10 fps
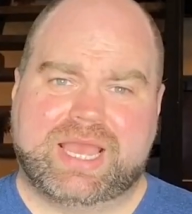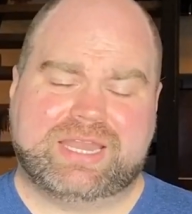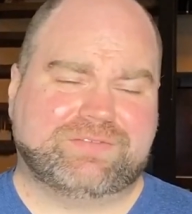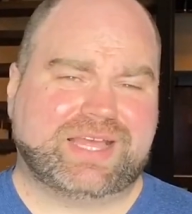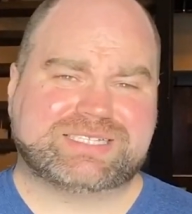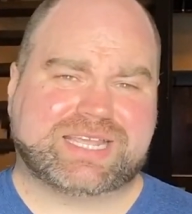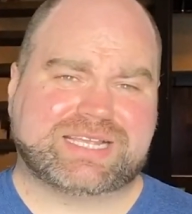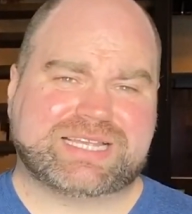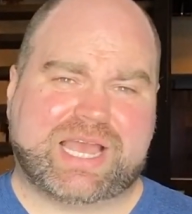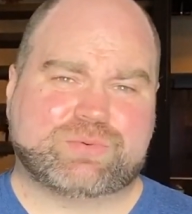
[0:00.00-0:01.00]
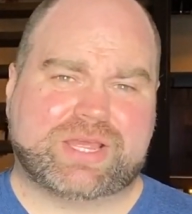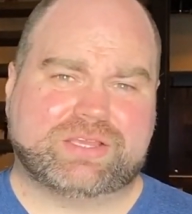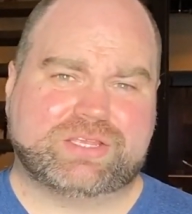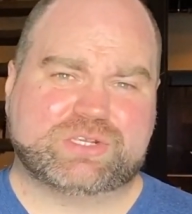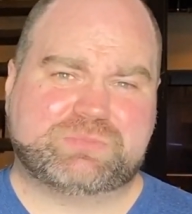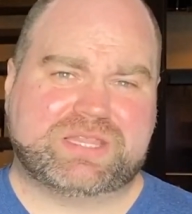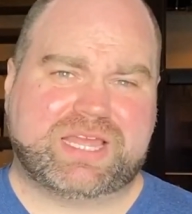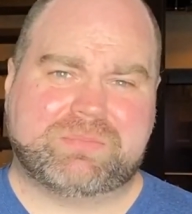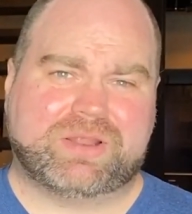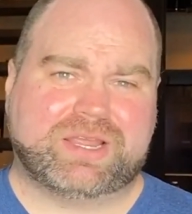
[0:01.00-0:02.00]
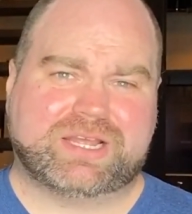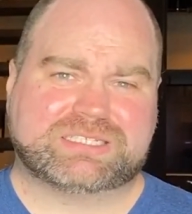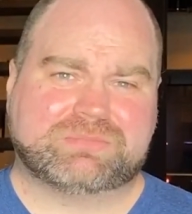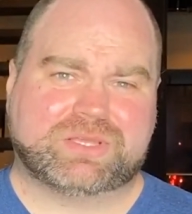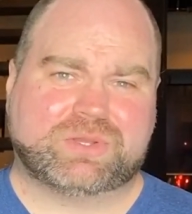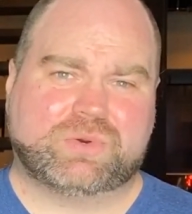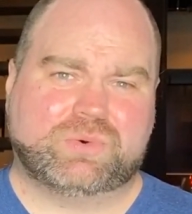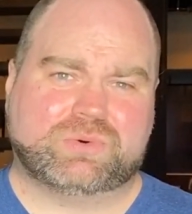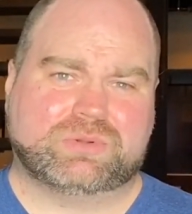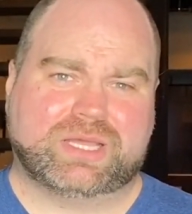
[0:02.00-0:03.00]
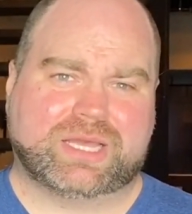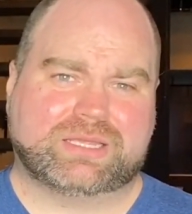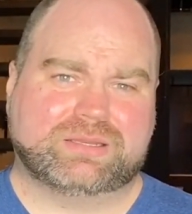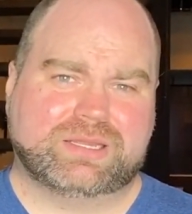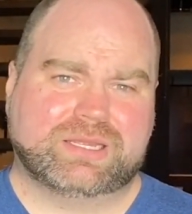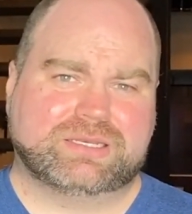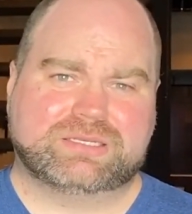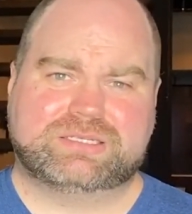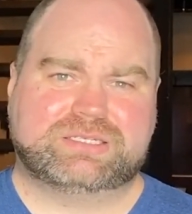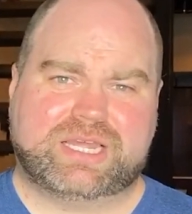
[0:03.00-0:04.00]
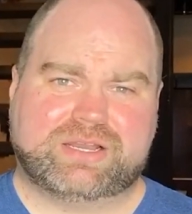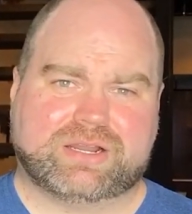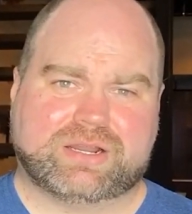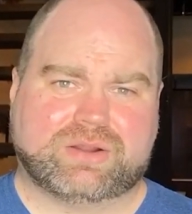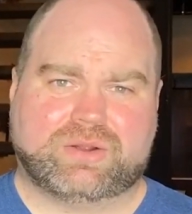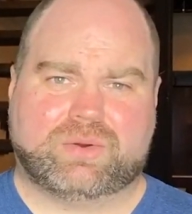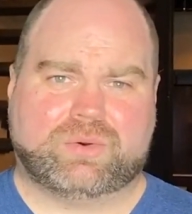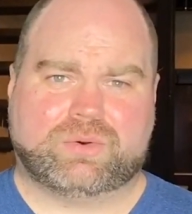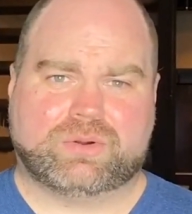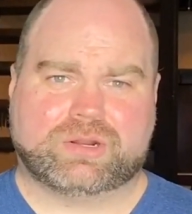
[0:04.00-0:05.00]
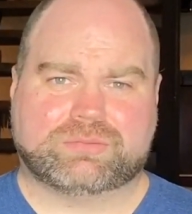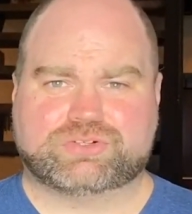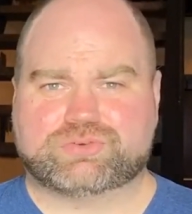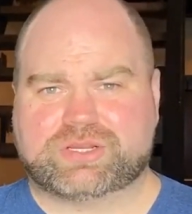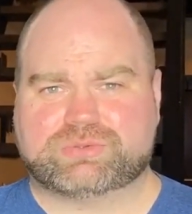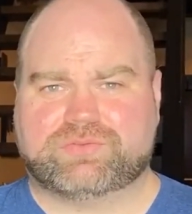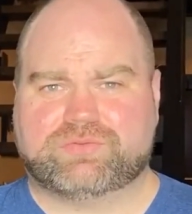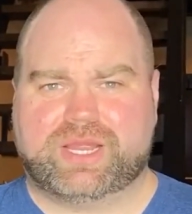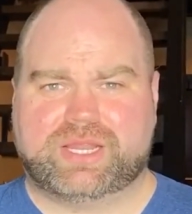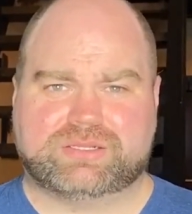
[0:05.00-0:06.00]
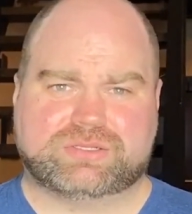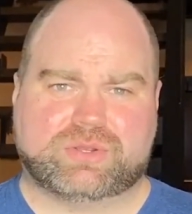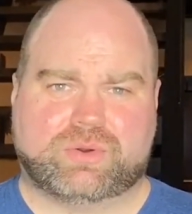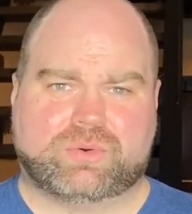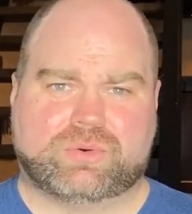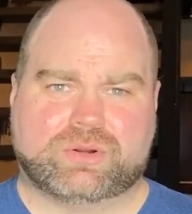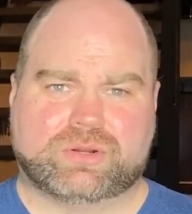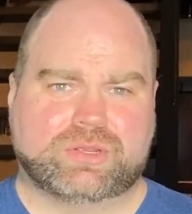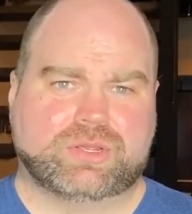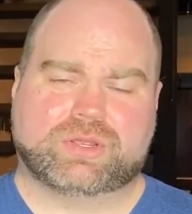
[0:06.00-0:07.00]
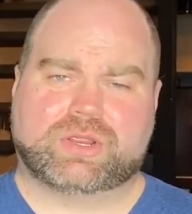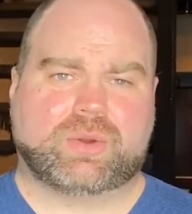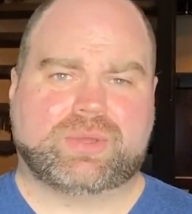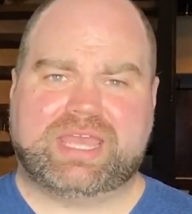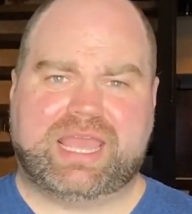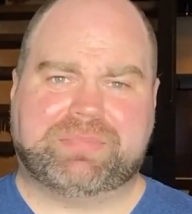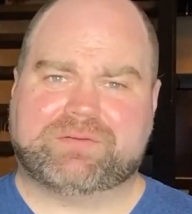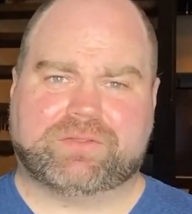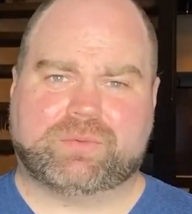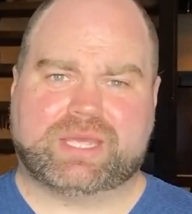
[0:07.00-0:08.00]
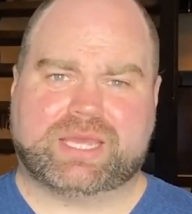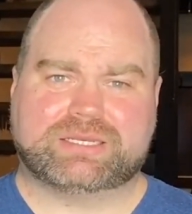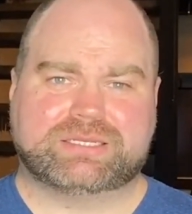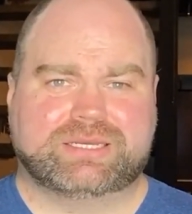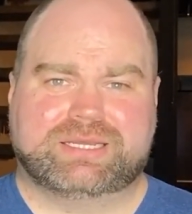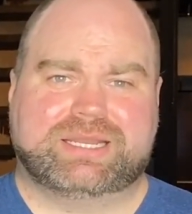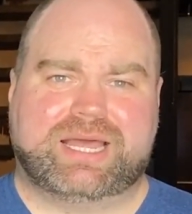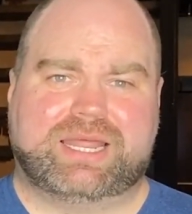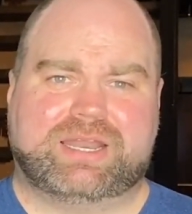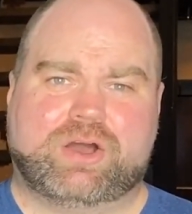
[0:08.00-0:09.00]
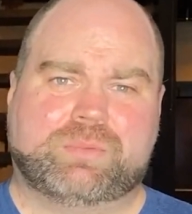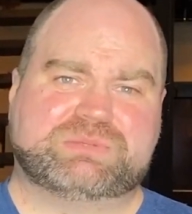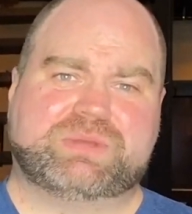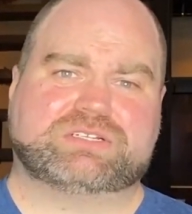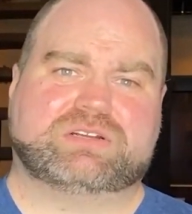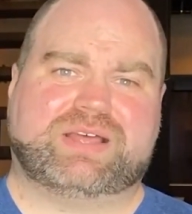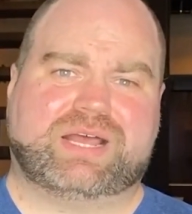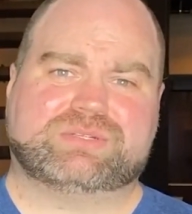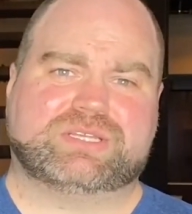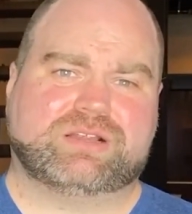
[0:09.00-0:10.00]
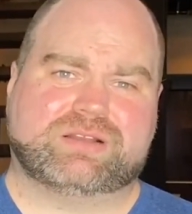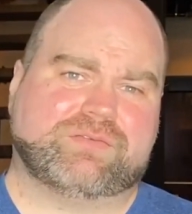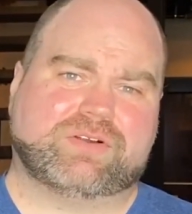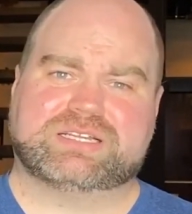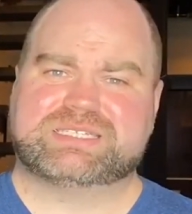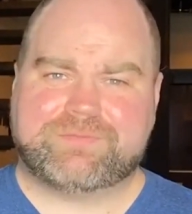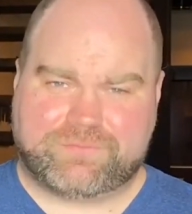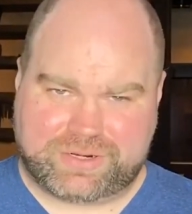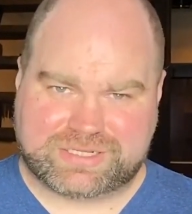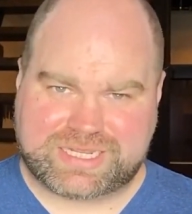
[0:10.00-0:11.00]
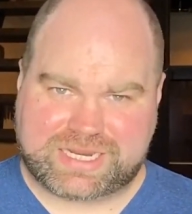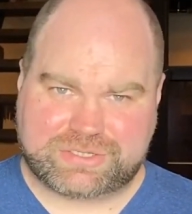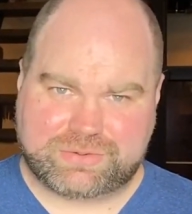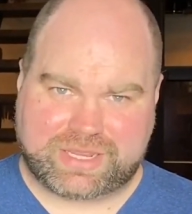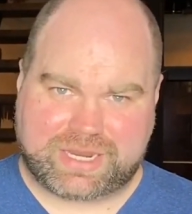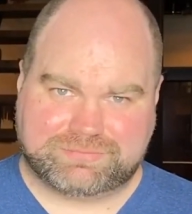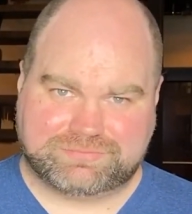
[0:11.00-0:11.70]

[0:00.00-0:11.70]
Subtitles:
And if that's the case, I'd rather you spend that money on something cool like dinner or drinks with friends or going camping for the weekend, not on a home inspection of a house that you're never going to step foot inside to again.